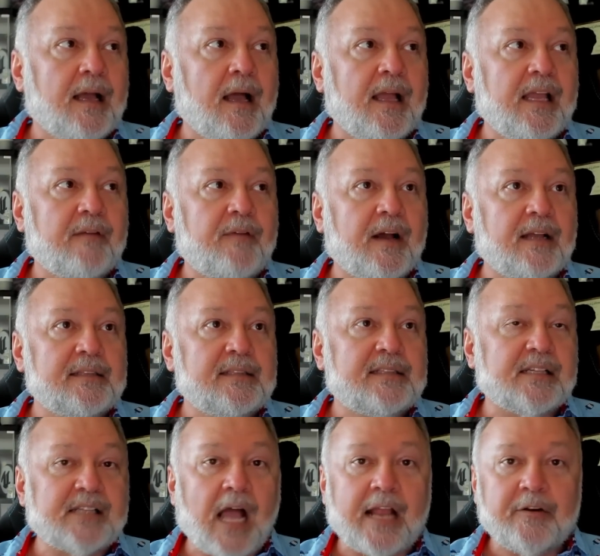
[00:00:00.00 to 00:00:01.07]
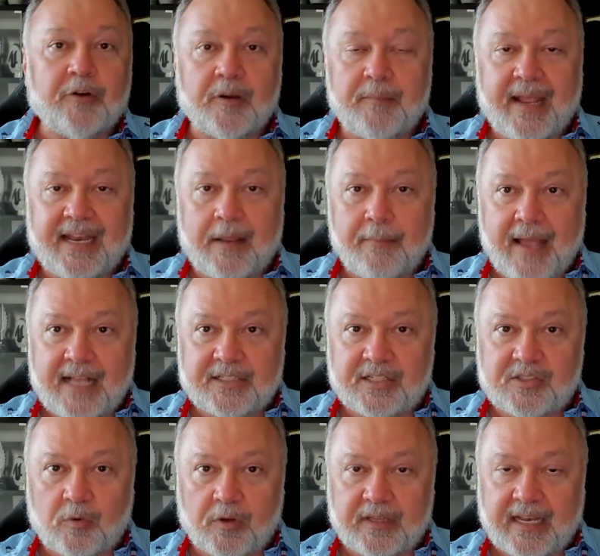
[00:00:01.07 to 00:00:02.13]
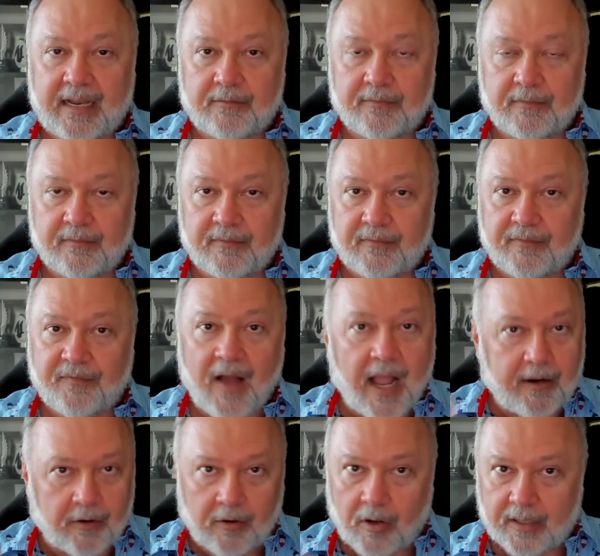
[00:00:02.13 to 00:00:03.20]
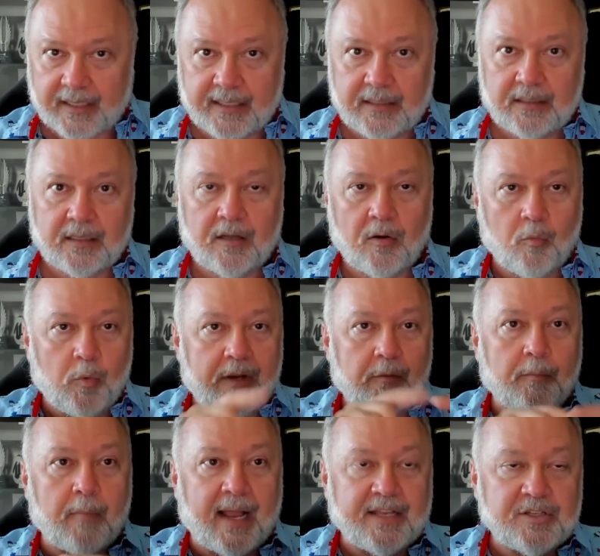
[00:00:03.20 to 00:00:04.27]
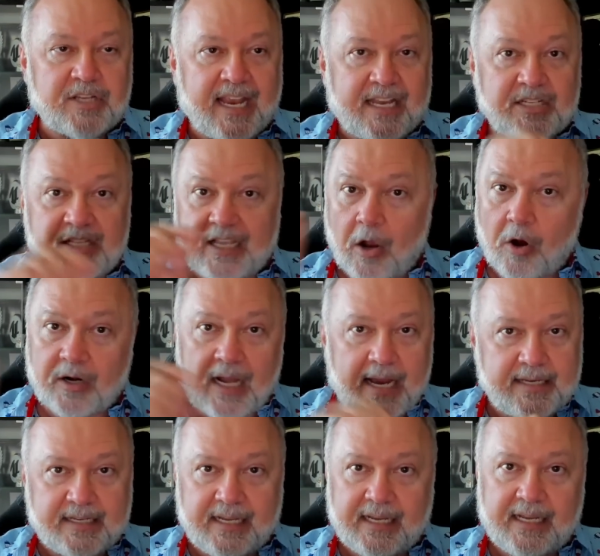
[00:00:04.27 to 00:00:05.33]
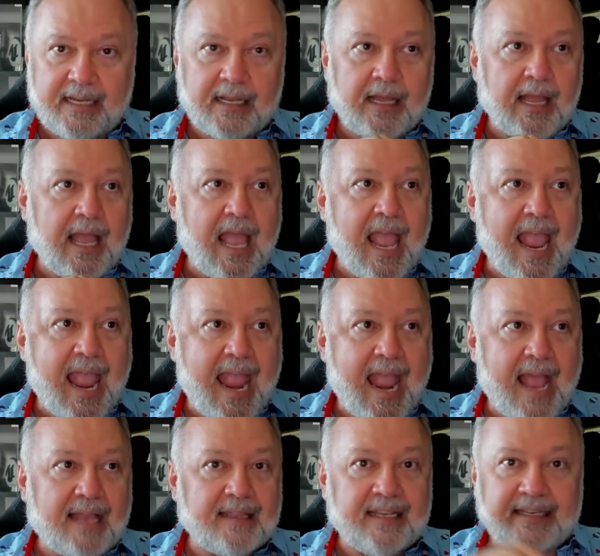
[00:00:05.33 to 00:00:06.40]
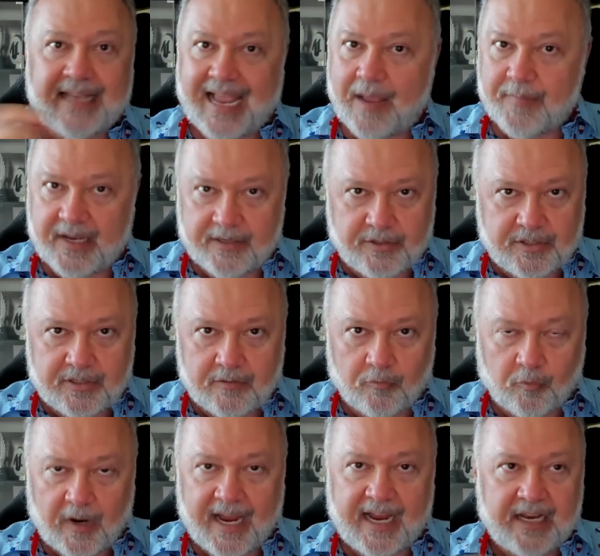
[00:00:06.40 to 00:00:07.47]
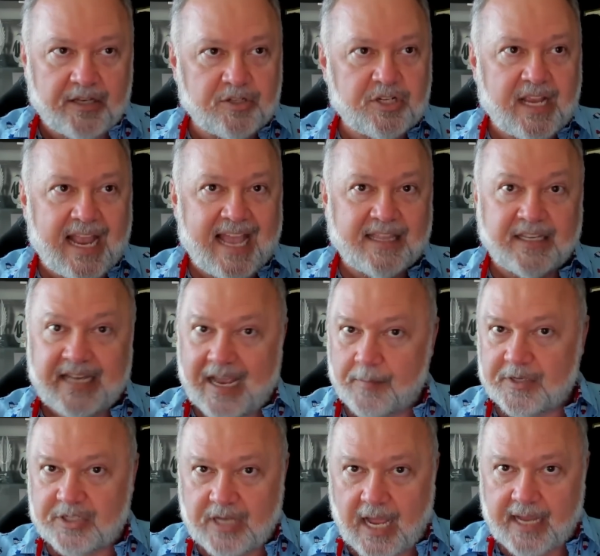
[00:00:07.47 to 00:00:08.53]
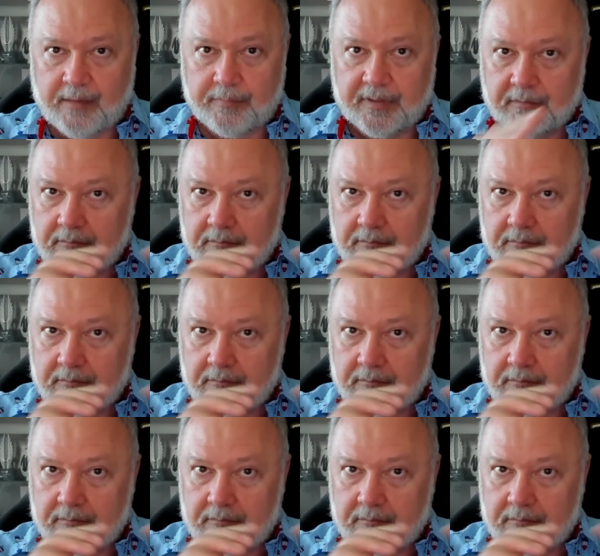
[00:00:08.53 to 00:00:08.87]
if a designer had made a magic sword that had fire on it, we might change the art ID and the damage range and the damage type.